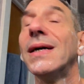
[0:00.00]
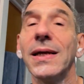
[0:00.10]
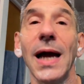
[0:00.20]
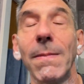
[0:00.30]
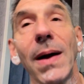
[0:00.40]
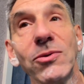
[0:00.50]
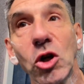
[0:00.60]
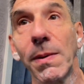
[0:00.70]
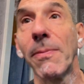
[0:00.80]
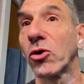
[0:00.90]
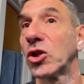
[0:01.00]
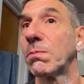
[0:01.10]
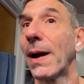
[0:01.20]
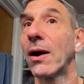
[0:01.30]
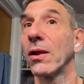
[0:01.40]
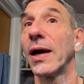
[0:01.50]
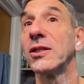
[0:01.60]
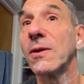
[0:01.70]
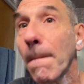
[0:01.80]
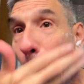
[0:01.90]
yeah, I'm sure people are just
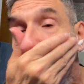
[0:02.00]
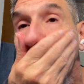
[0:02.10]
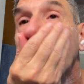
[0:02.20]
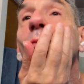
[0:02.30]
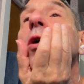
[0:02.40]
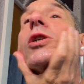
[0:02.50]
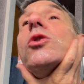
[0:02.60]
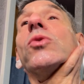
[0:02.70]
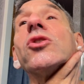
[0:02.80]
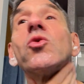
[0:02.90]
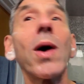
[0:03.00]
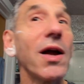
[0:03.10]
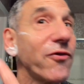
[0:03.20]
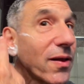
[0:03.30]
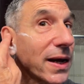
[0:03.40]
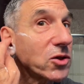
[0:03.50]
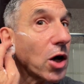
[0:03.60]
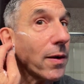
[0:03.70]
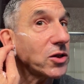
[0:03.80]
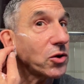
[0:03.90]
paralyzed which is why I feel like it's
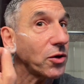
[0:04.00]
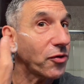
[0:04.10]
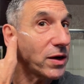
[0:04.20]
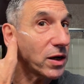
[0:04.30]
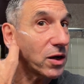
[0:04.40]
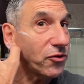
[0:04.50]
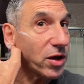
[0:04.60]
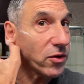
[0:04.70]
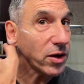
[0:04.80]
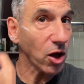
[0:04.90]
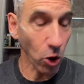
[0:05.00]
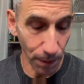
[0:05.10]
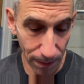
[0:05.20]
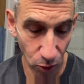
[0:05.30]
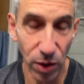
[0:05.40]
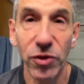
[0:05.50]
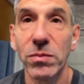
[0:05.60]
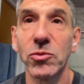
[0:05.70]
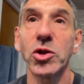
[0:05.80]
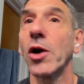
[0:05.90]
always a good thing to continue to help people
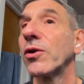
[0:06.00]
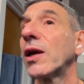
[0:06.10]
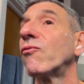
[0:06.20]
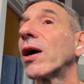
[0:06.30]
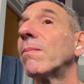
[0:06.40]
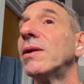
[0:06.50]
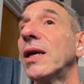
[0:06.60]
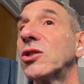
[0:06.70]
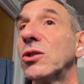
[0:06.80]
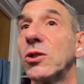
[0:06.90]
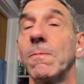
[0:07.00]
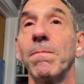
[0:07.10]
with starter kit recommendations